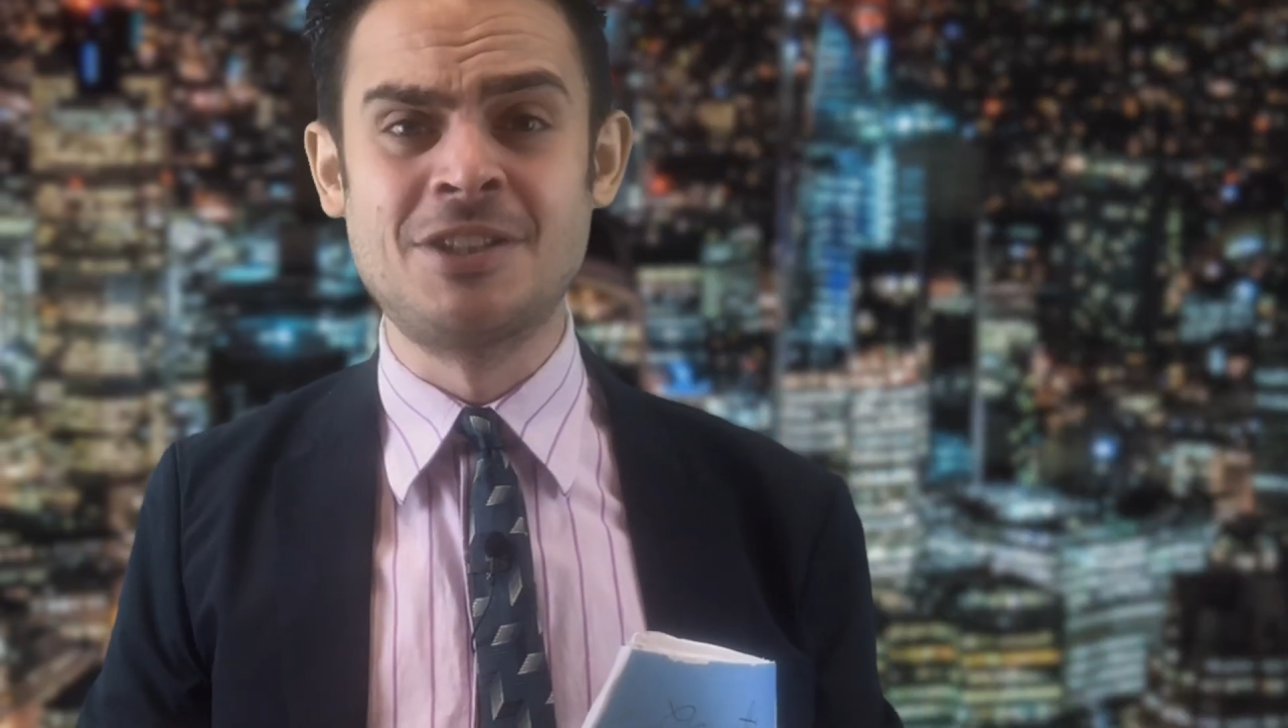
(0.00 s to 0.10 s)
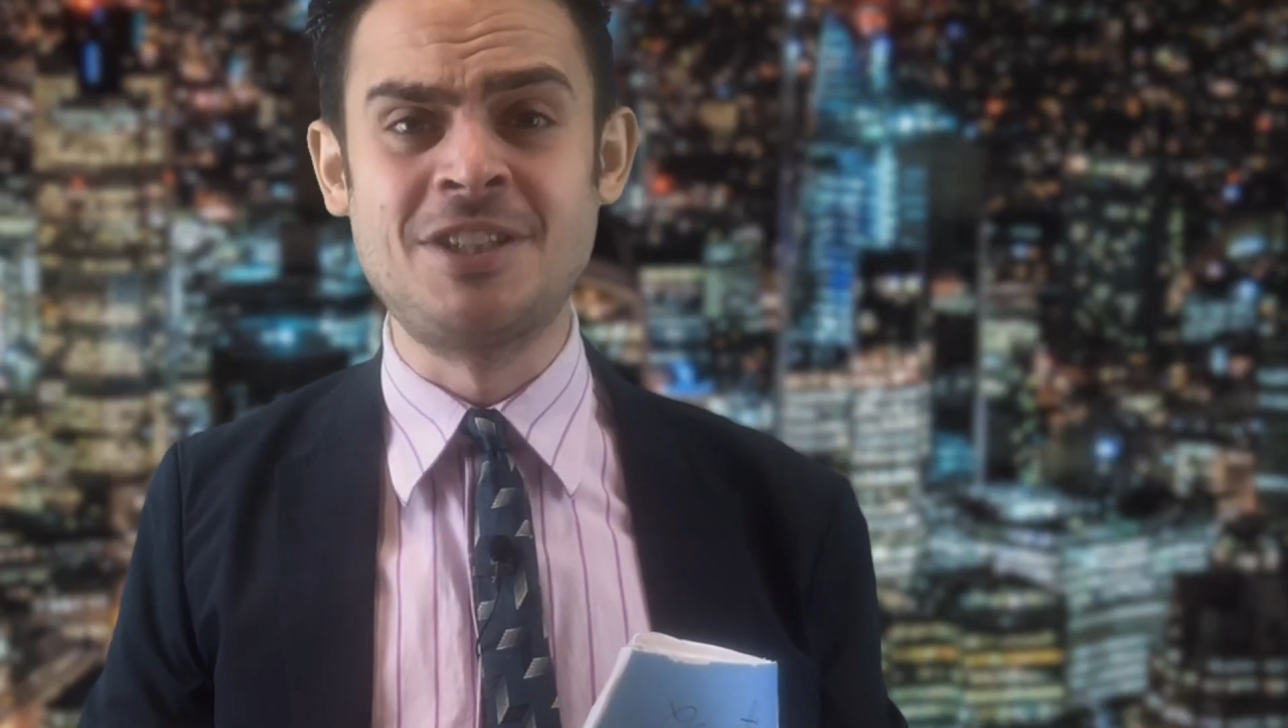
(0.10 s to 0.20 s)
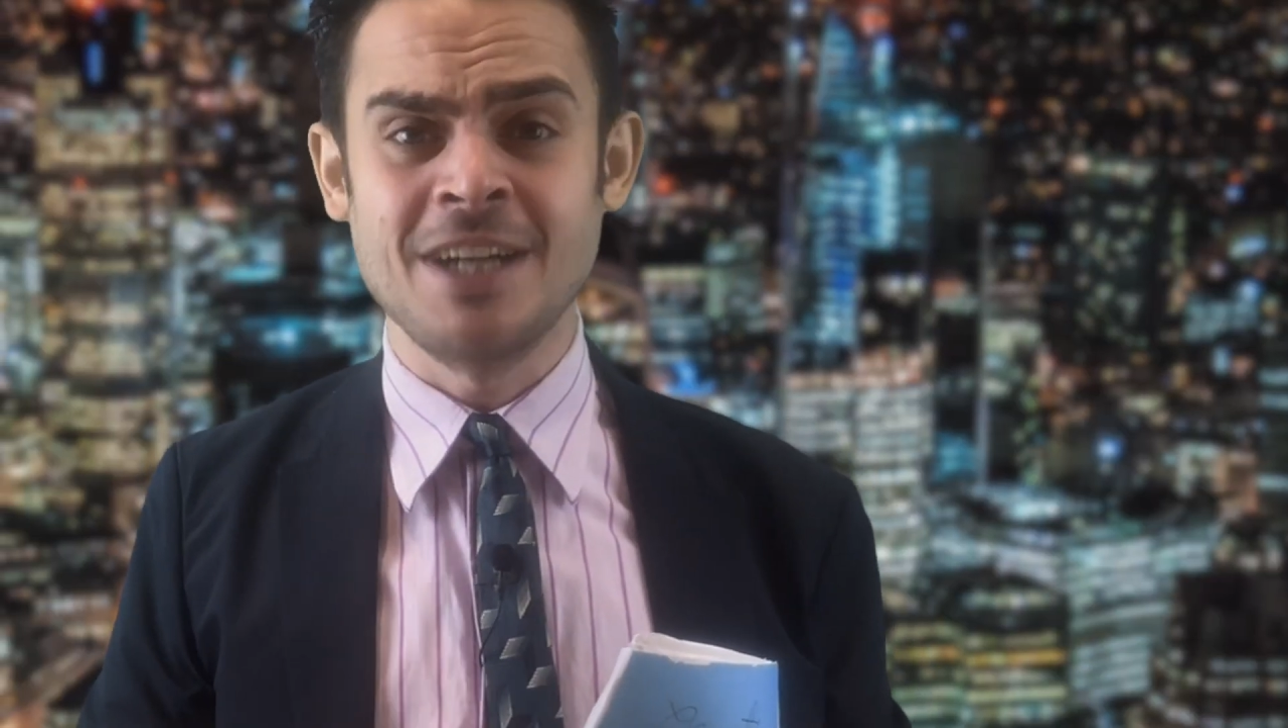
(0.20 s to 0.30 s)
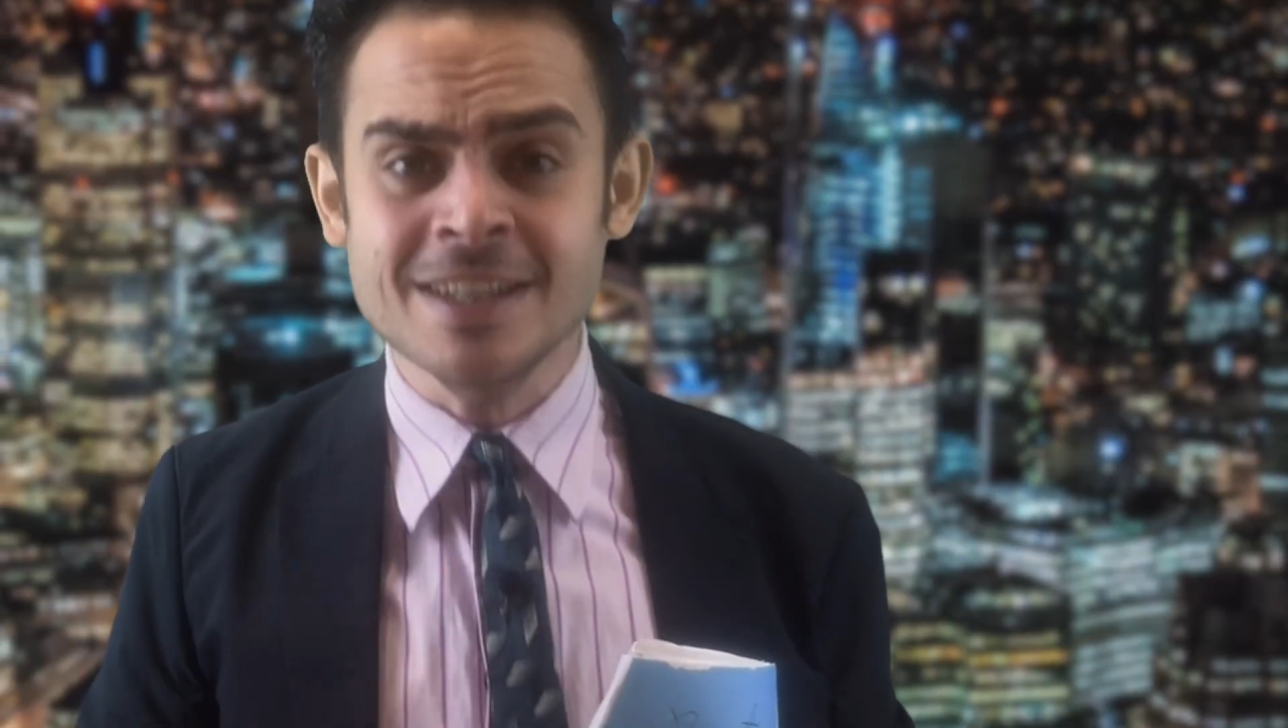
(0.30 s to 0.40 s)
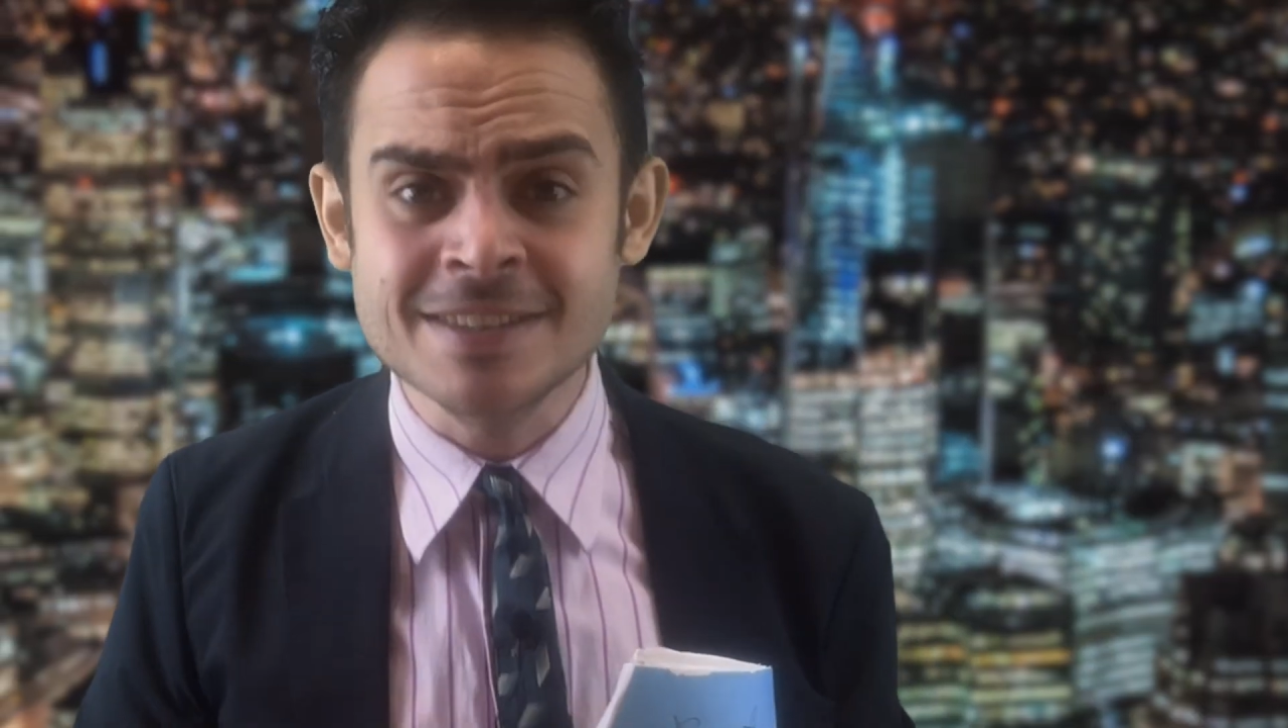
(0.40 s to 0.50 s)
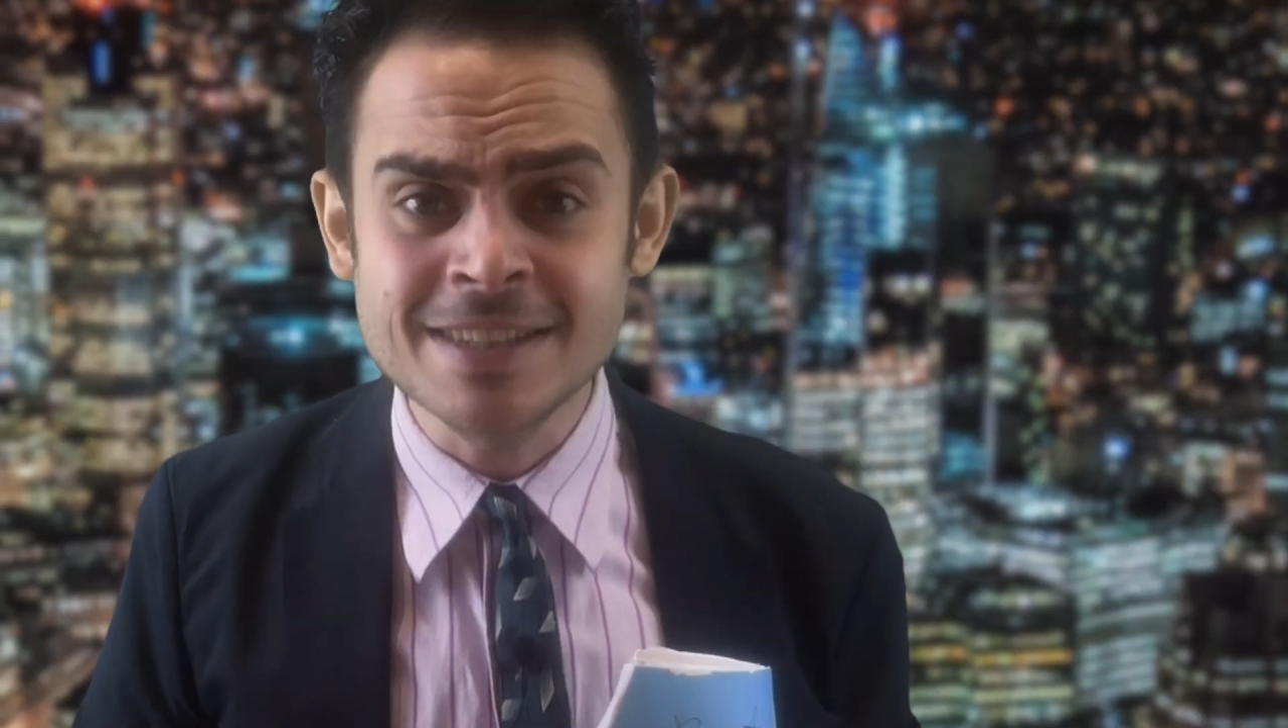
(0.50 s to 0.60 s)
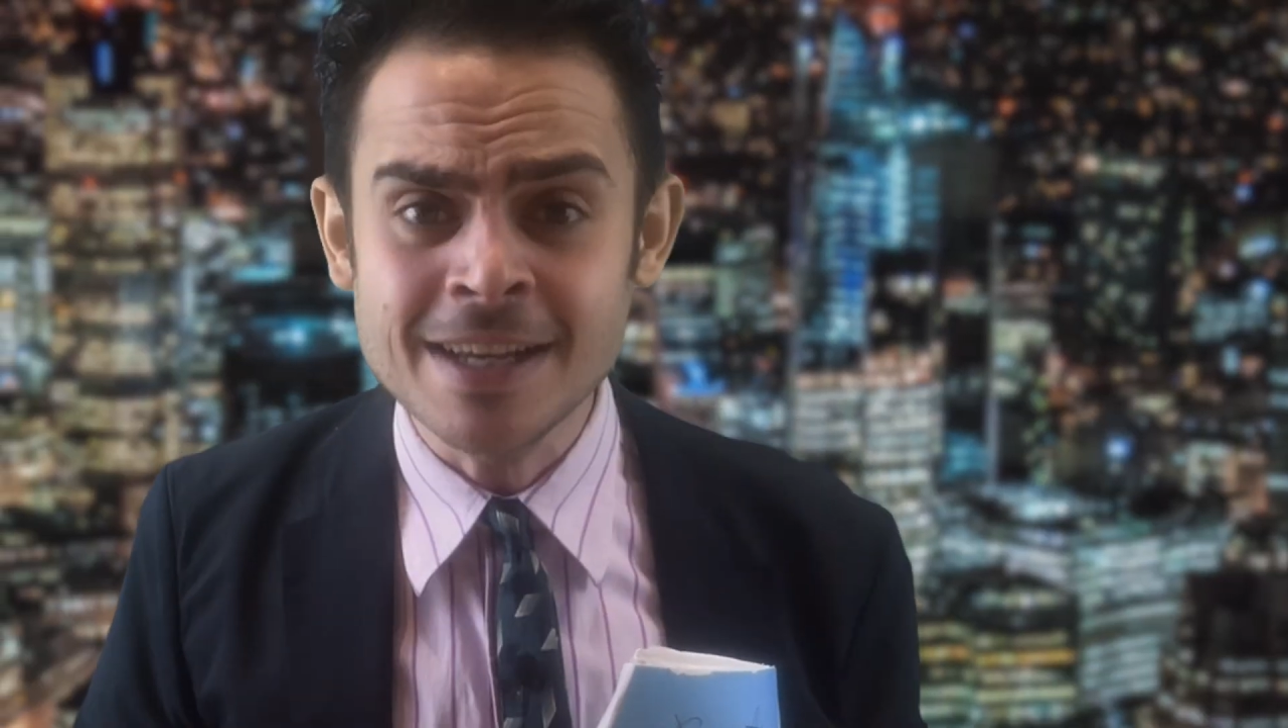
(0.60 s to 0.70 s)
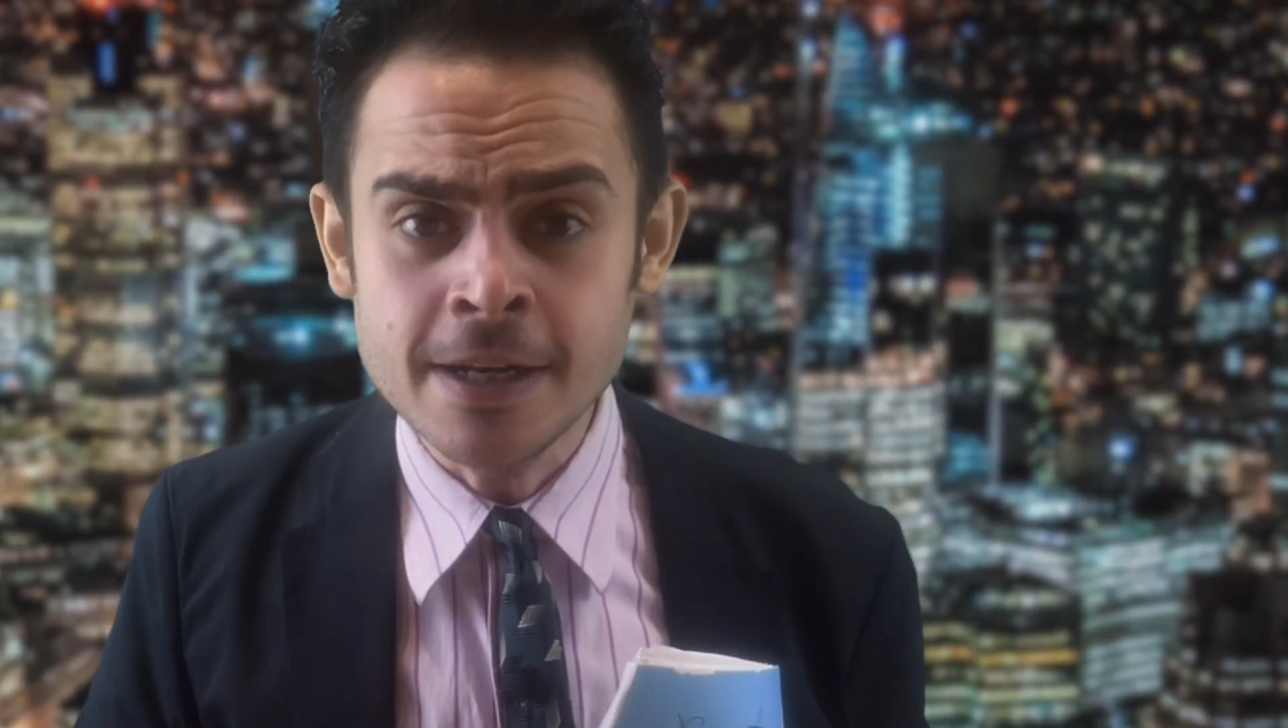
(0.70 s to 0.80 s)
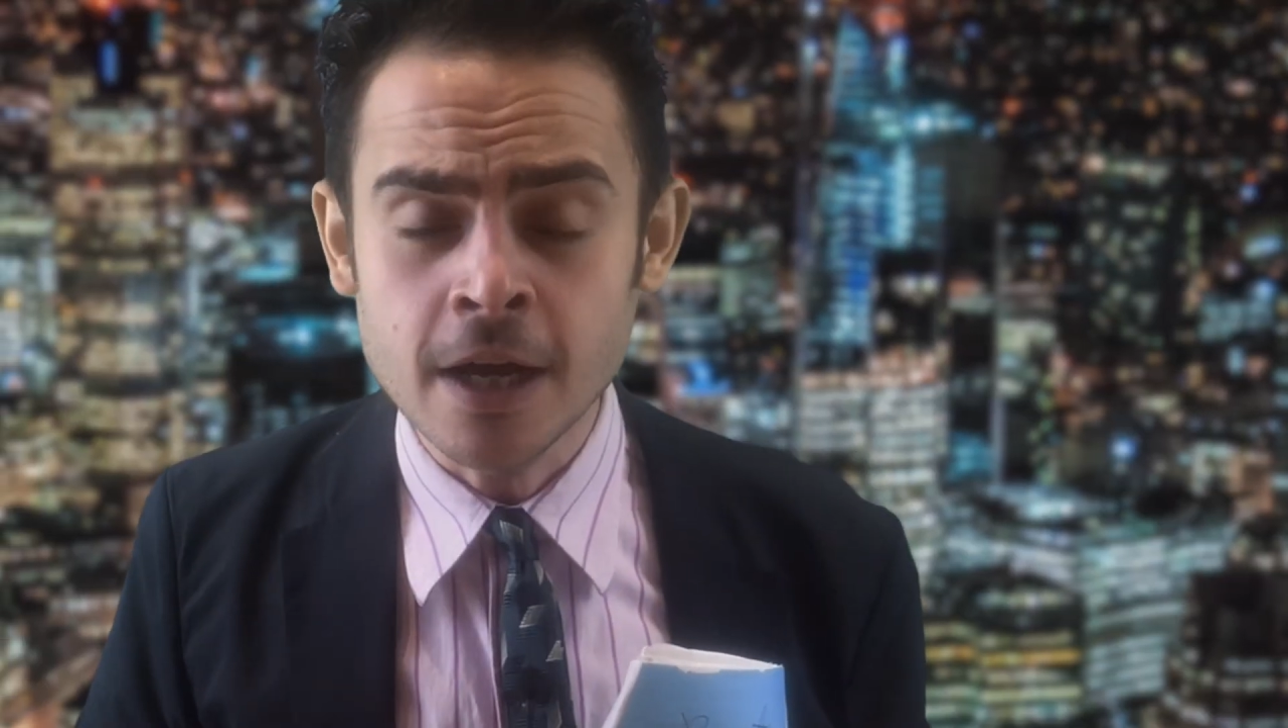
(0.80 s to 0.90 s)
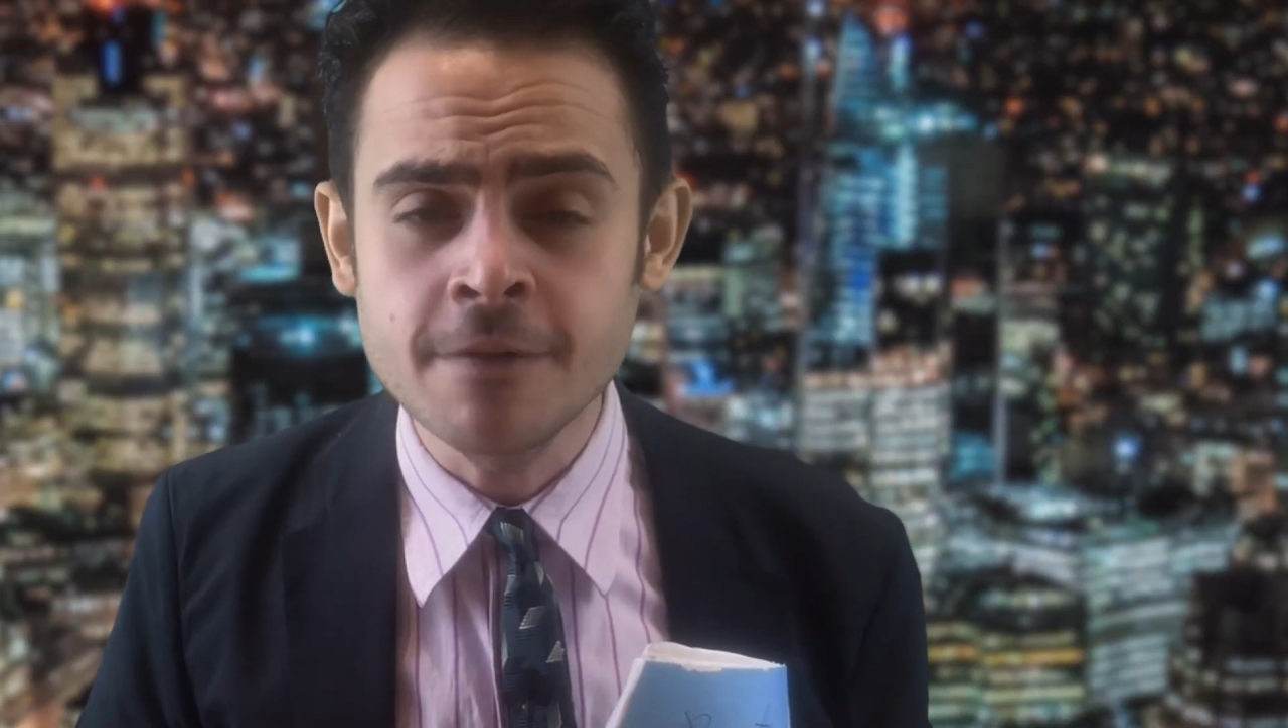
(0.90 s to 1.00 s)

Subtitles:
Justin.